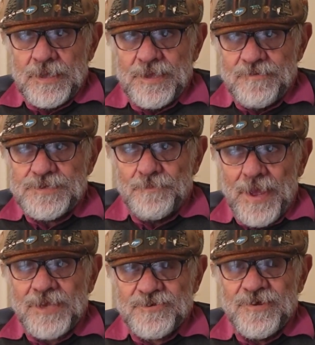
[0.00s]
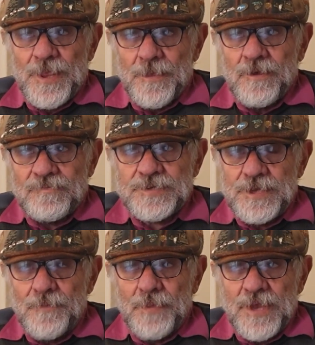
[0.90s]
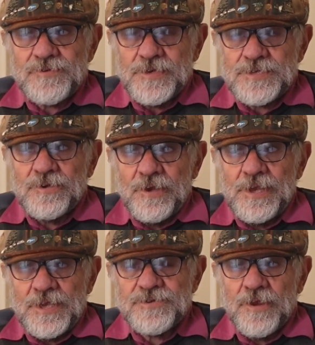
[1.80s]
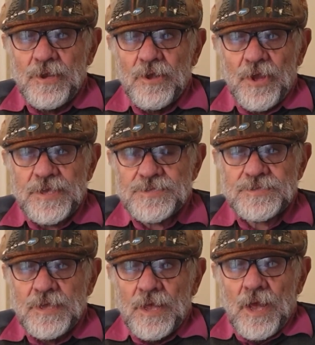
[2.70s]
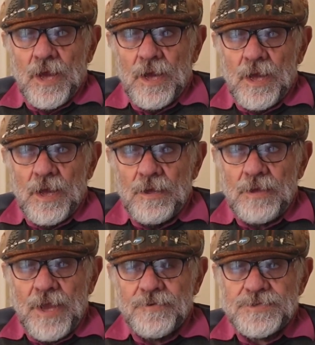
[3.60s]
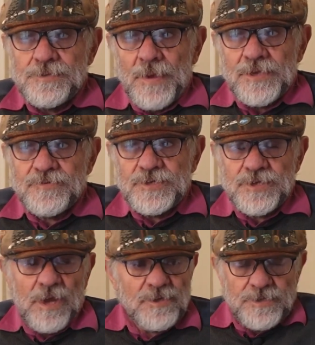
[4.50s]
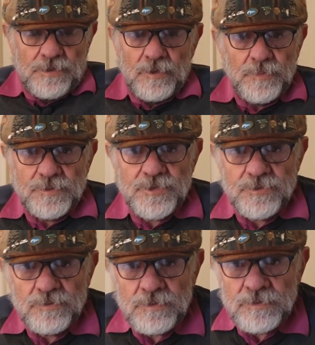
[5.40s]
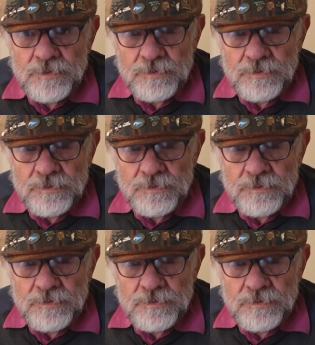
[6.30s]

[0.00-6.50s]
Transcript: There is a battery in there. I've seen a battery and it's got electric lights. How does the battery charge? I'm not sure.